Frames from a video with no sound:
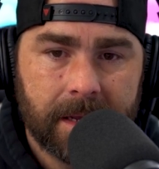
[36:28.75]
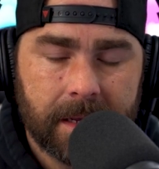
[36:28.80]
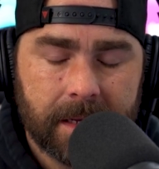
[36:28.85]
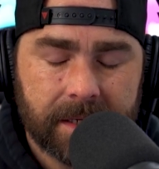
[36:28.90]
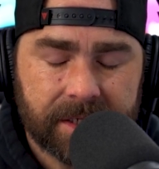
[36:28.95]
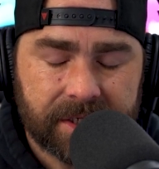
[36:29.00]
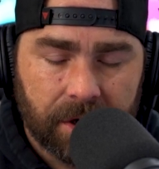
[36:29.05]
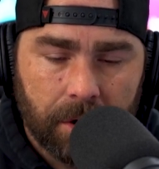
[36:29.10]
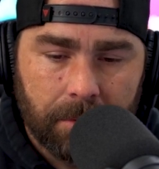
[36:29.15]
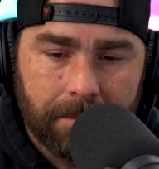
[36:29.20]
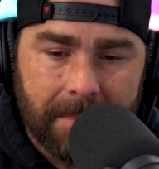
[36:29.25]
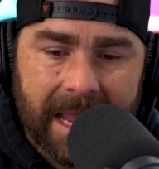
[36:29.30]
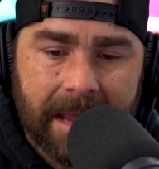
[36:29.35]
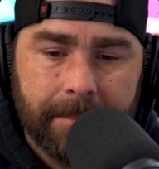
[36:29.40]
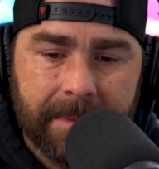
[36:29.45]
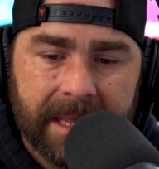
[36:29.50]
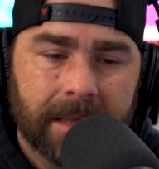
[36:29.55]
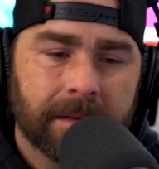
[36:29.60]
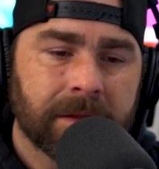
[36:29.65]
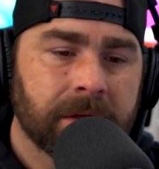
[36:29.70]
So
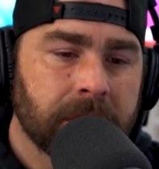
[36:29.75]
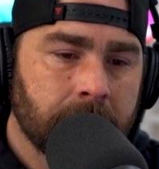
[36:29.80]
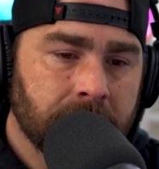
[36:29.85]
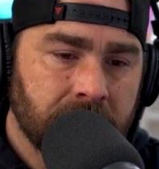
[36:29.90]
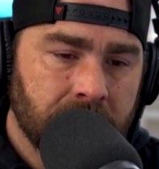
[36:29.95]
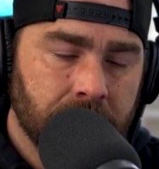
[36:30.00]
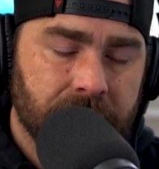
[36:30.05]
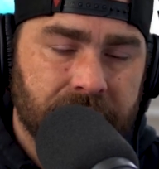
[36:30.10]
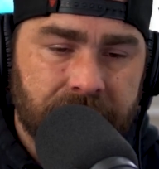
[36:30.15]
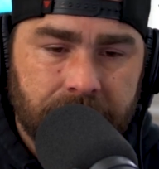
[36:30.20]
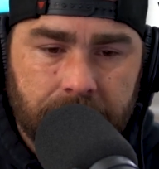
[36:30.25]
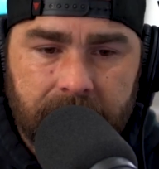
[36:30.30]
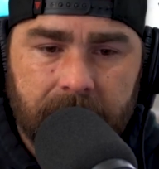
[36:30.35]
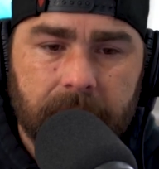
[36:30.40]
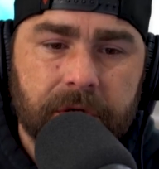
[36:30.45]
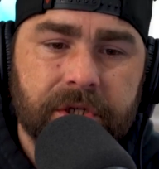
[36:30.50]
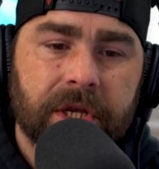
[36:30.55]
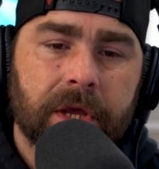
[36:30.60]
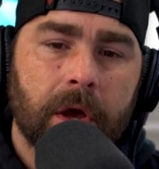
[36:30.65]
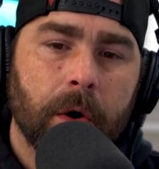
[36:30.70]
maybe you used to
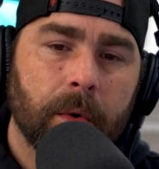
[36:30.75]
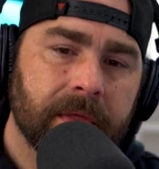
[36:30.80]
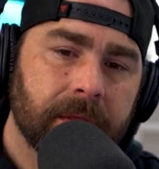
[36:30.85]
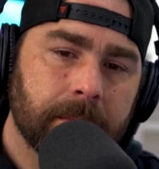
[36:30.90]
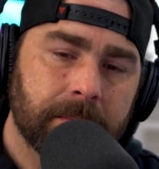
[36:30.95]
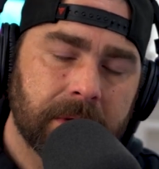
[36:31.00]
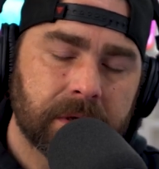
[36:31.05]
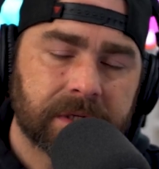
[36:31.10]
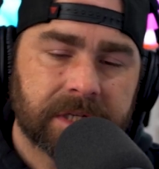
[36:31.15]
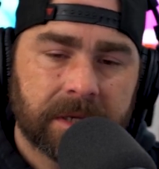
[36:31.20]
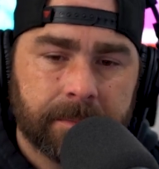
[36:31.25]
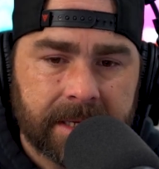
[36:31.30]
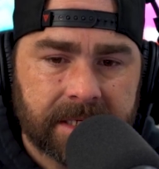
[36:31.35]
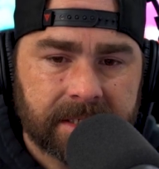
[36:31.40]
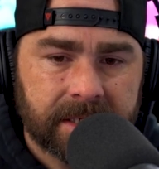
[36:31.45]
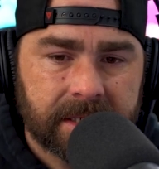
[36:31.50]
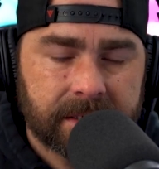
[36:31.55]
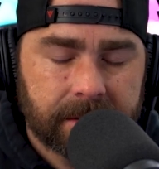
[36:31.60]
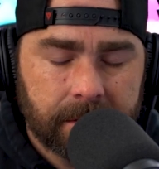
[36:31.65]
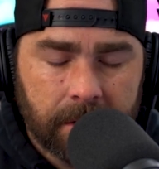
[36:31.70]
years ago in the music
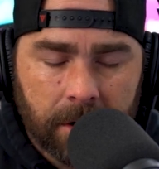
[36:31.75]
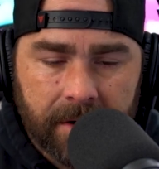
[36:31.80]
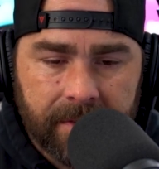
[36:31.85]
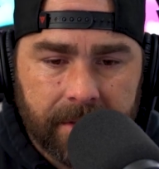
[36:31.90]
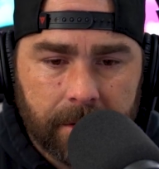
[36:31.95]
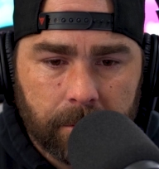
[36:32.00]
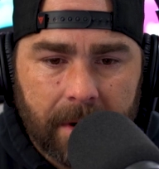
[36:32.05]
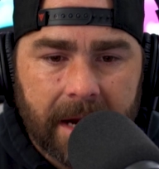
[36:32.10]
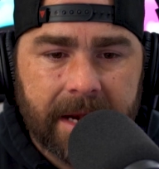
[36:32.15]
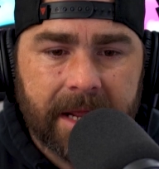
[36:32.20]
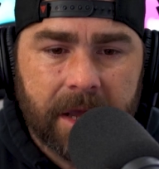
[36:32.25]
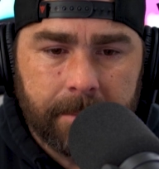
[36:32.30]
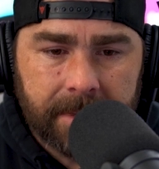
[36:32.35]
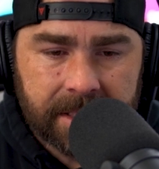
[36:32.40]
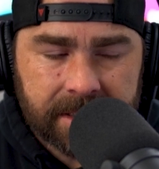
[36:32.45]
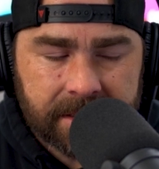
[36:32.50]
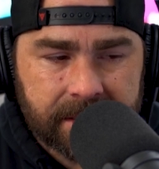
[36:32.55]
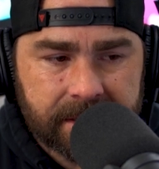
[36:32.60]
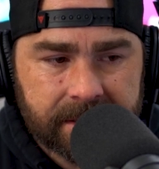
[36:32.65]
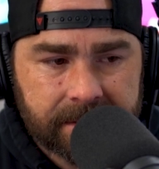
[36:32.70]
business or in the radio
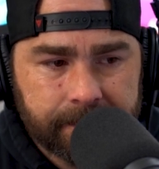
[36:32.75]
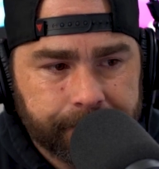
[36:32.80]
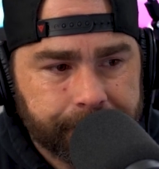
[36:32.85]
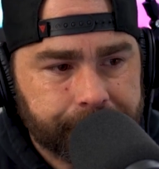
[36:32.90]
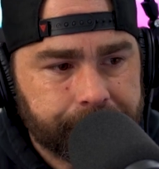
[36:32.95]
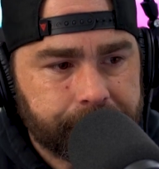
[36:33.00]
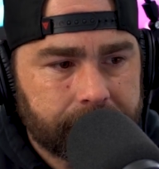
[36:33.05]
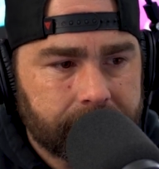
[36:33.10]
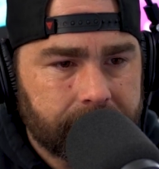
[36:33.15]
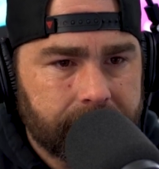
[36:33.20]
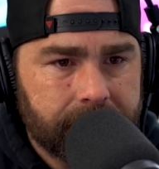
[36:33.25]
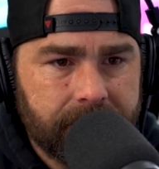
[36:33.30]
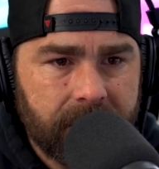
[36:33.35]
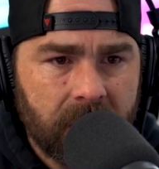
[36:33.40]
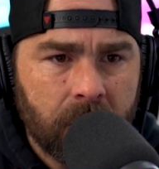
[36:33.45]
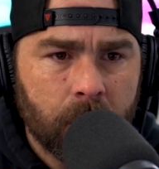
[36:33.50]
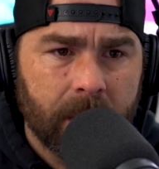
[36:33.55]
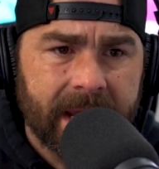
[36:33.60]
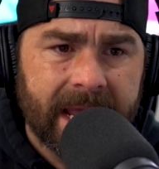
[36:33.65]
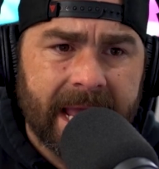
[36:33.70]
business,
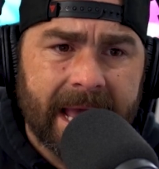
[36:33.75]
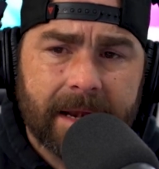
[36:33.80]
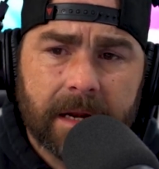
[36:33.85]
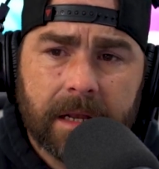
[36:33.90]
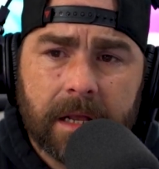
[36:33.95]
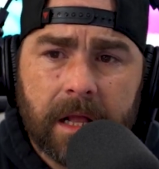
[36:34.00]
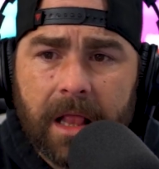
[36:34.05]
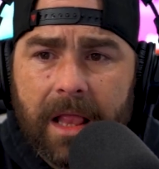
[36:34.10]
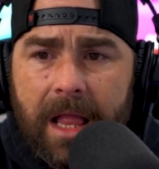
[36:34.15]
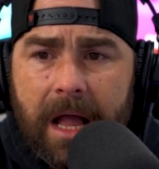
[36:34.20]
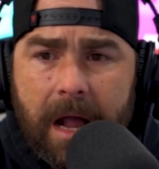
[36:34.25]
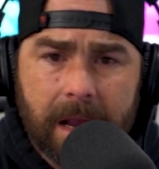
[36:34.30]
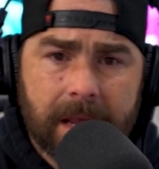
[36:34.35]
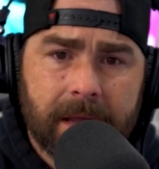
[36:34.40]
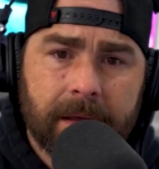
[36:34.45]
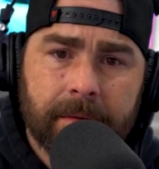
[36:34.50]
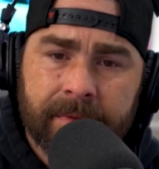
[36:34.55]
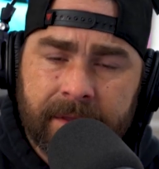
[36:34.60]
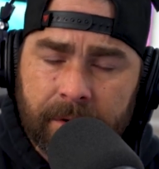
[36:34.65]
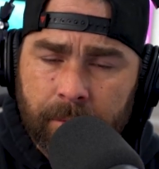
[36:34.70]
we had a clock
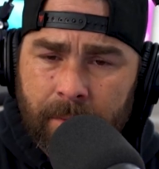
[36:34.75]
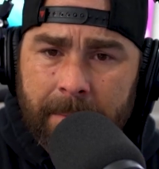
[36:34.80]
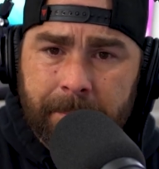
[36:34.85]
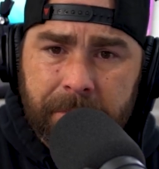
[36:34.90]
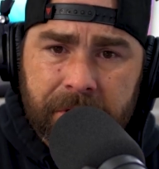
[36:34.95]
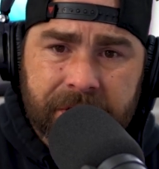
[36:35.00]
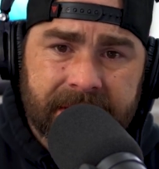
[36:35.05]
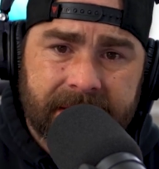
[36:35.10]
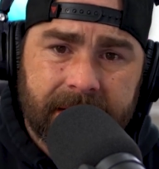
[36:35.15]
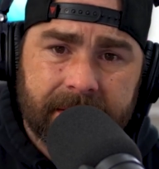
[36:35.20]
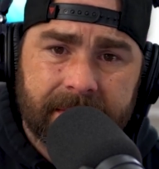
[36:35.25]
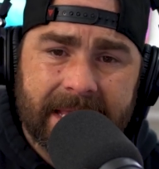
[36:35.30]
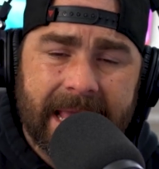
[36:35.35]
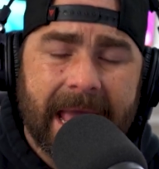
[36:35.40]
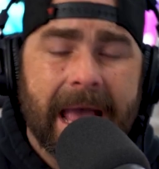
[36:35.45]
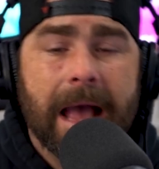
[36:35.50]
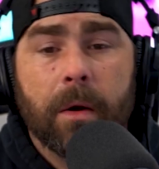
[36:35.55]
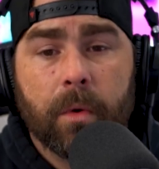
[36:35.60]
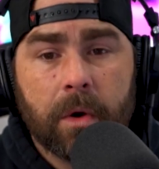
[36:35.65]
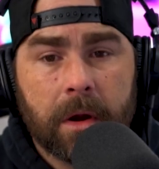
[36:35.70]
that represented the
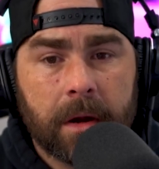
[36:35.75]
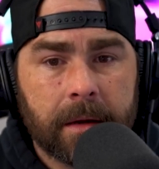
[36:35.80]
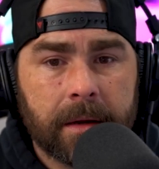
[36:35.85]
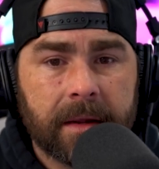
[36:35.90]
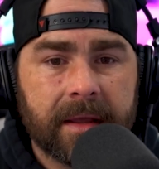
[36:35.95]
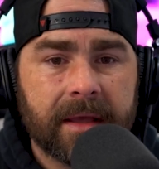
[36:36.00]
hour.